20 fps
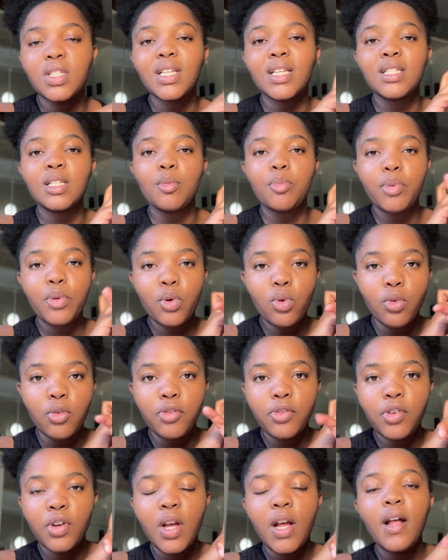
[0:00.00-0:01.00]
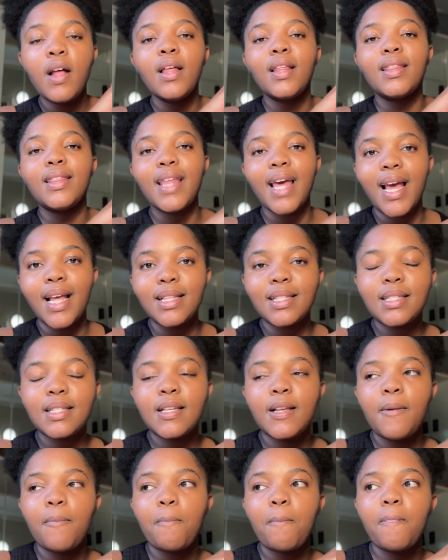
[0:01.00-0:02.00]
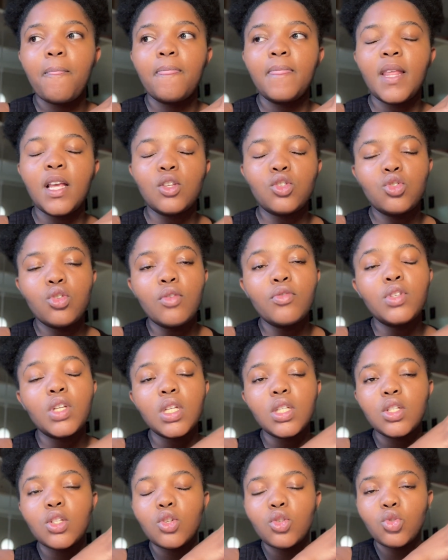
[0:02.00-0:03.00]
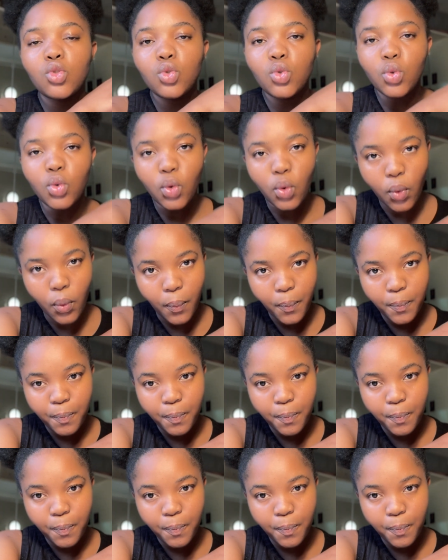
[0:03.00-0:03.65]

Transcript: It's a proof that they served it to you.